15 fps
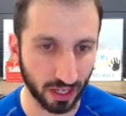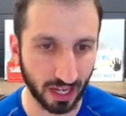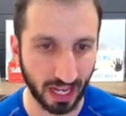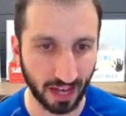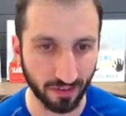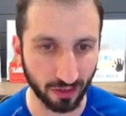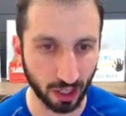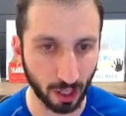I
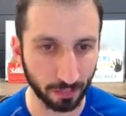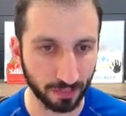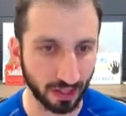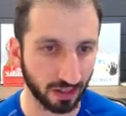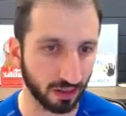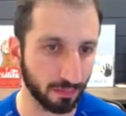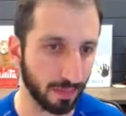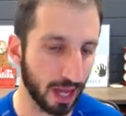haven't
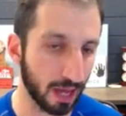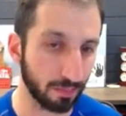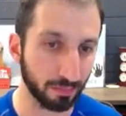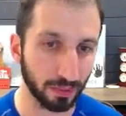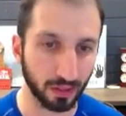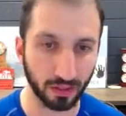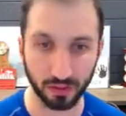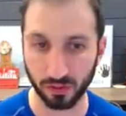updated the map
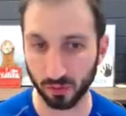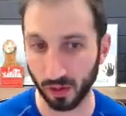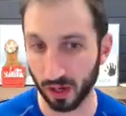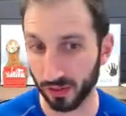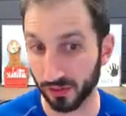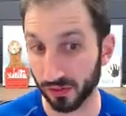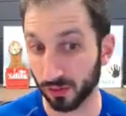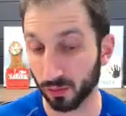because, well,
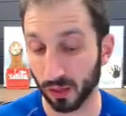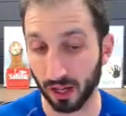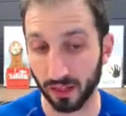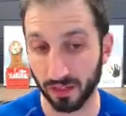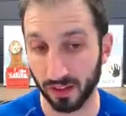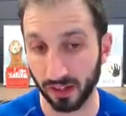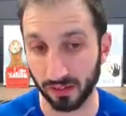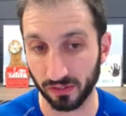this is what I
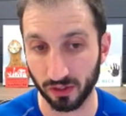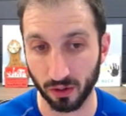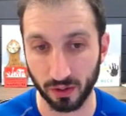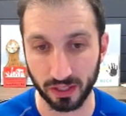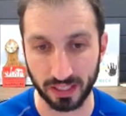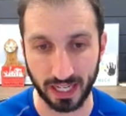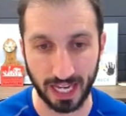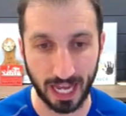think is
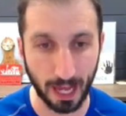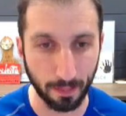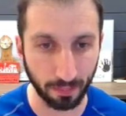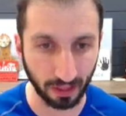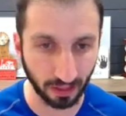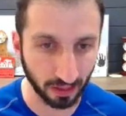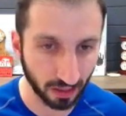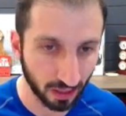going to happen.